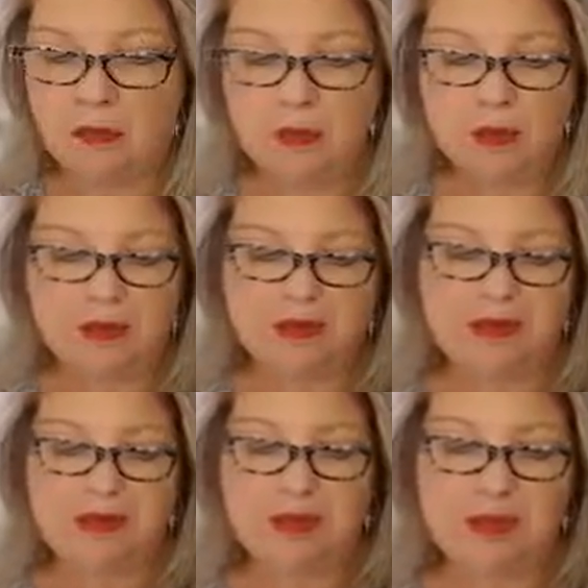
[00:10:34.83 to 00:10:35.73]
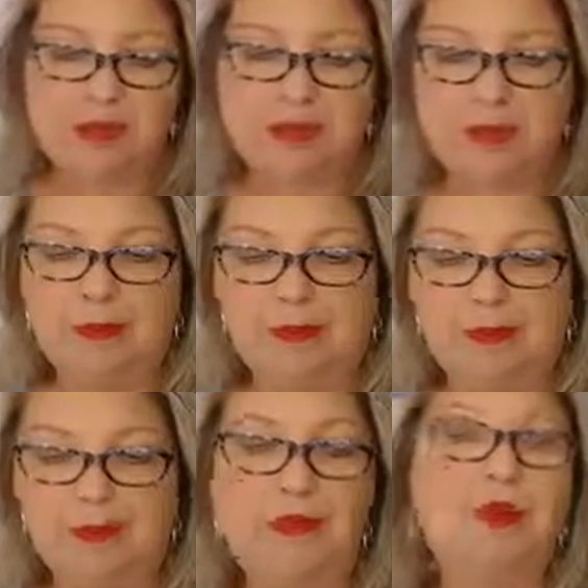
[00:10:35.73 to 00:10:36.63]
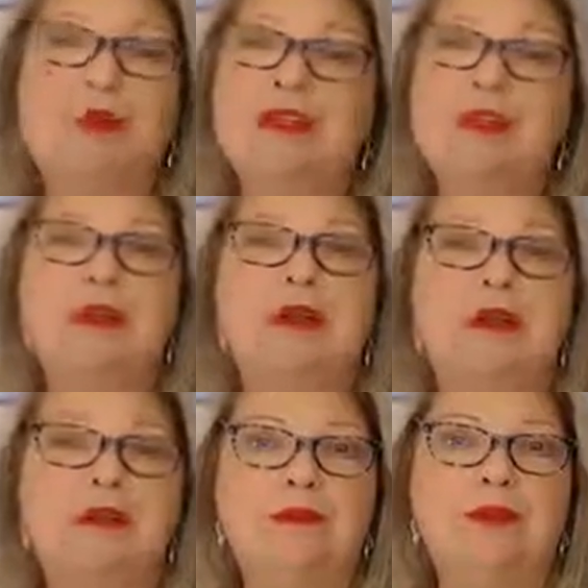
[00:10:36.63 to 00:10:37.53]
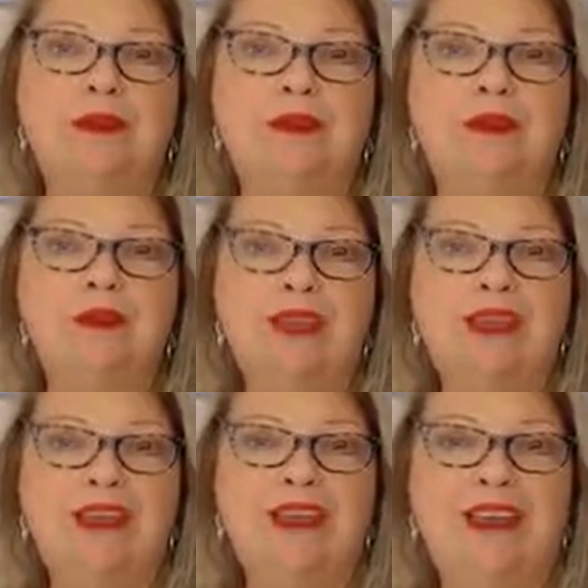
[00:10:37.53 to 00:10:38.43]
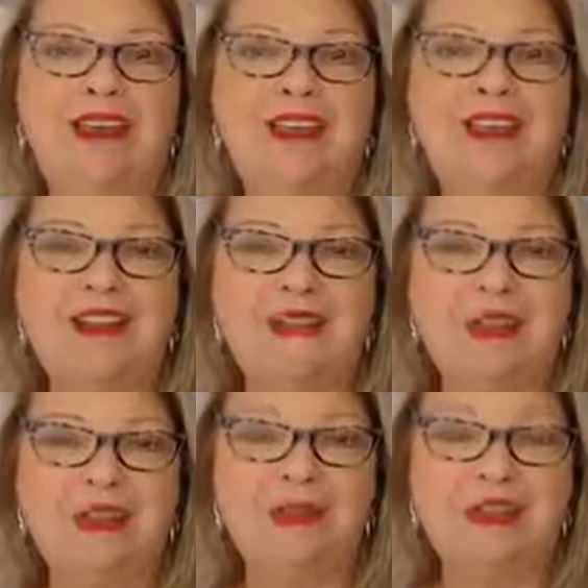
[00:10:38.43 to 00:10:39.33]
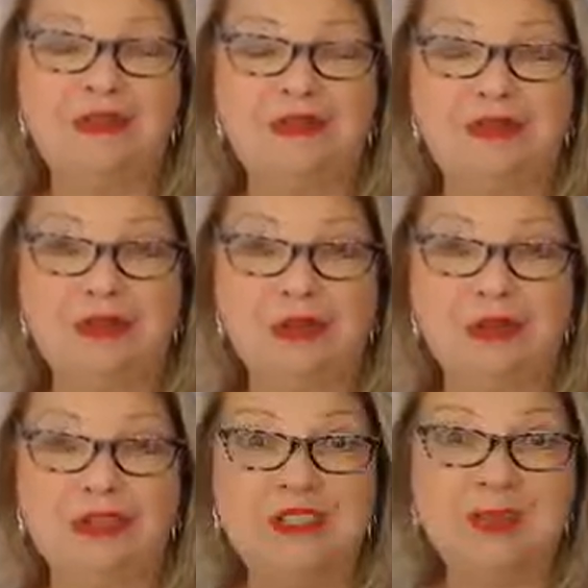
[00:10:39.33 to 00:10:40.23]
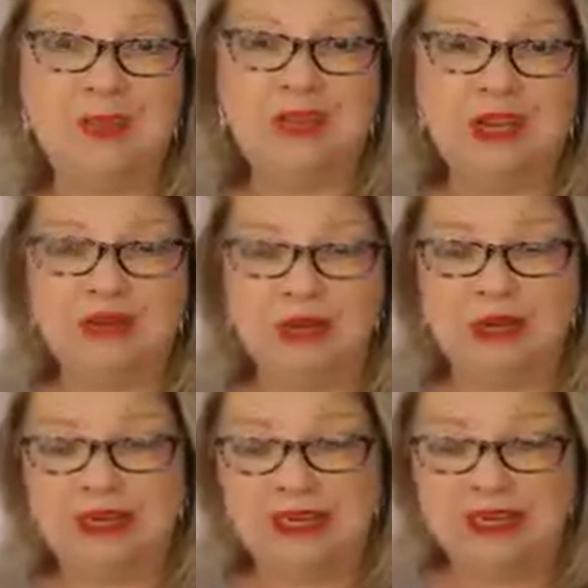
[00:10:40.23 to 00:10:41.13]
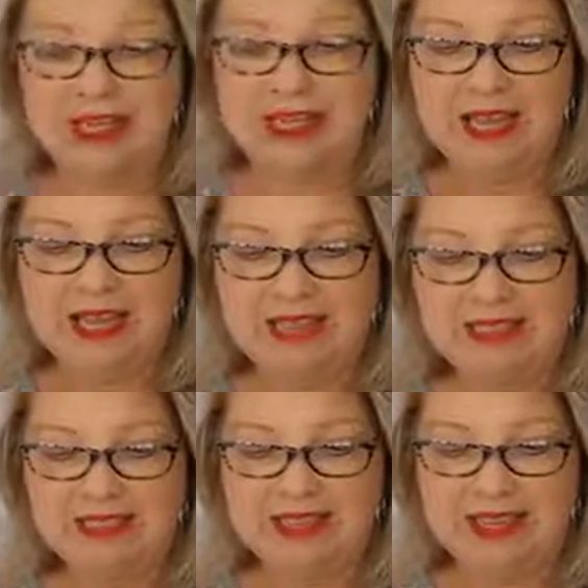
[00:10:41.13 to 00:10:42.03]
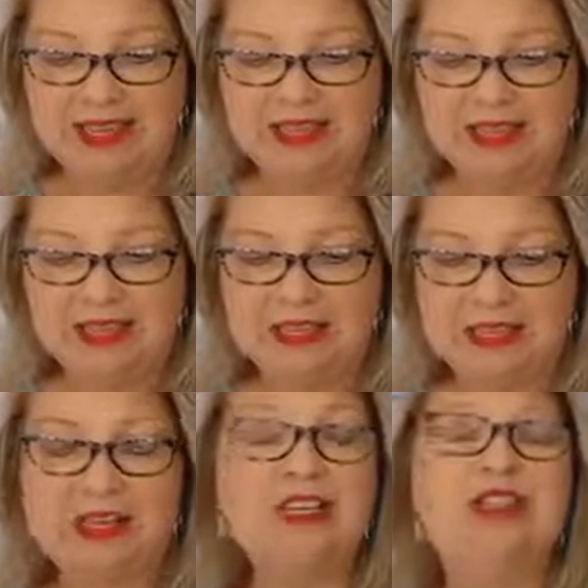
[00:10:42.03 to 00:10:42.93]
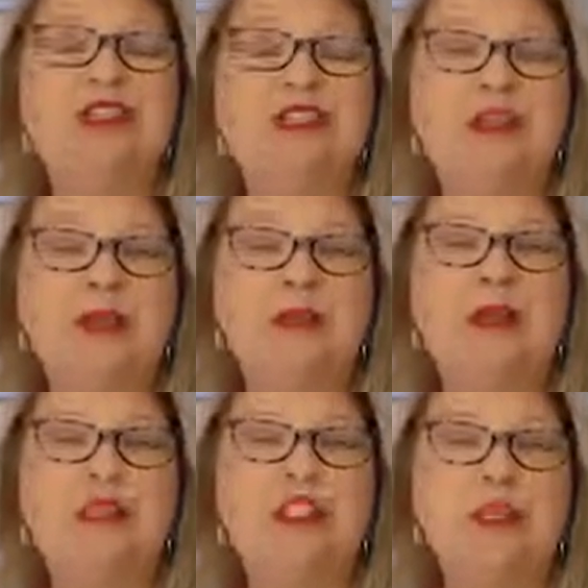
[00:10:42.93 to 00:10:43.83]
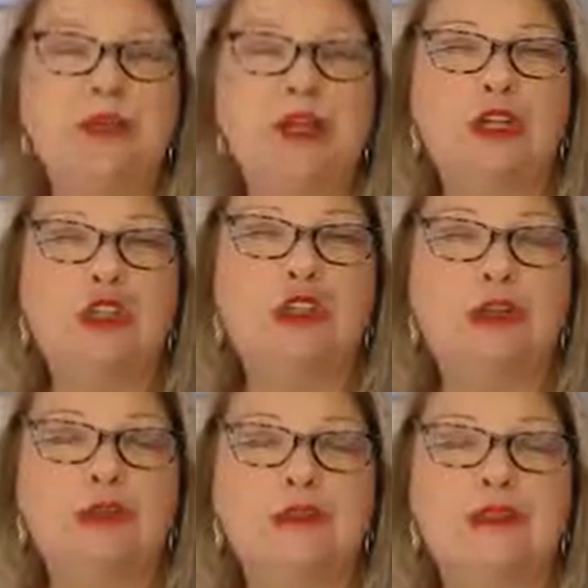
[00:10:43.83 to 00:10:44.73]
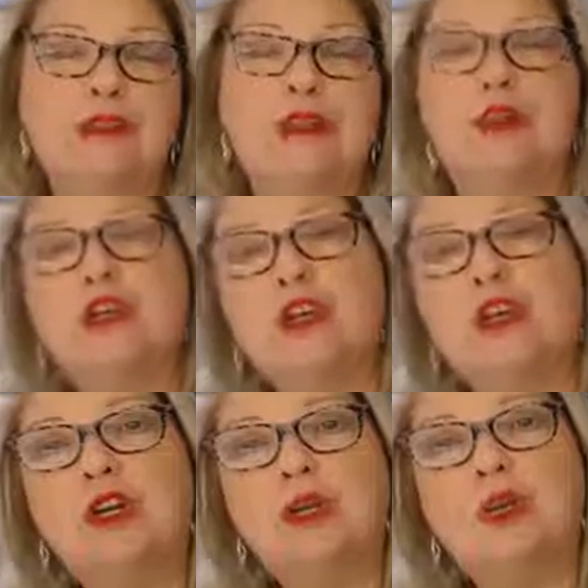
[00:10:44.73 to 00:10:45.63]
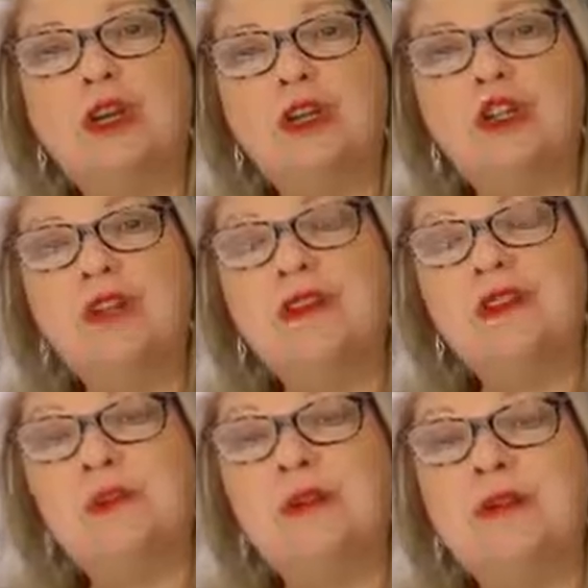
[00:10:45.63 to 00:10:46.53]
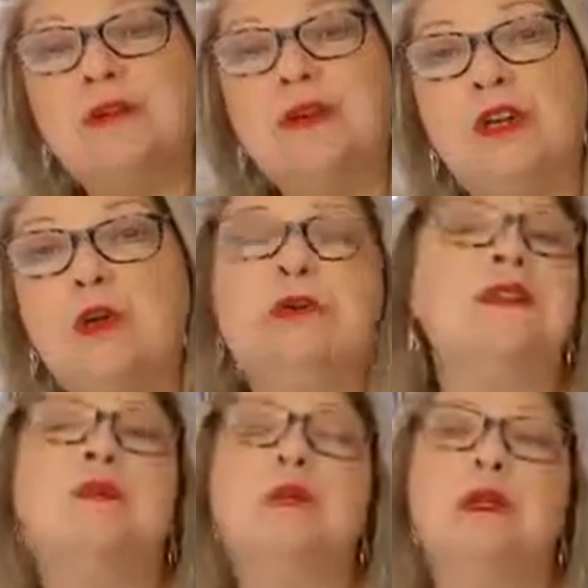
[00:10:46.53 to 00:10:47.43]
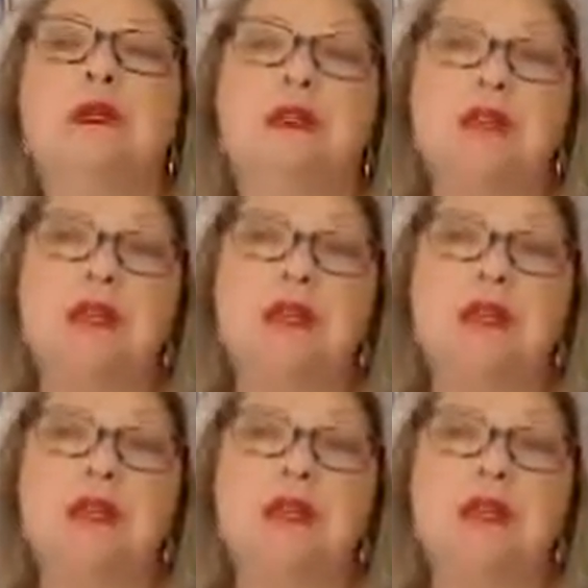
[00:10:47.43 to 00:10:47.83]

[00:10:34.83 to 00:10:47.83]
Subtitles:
What are some things you can do about them? So the one tip that I'll leave with you and then invite you into further deeper dive training is that stabilizing your blood sugar levels in the target range that's right for you is important.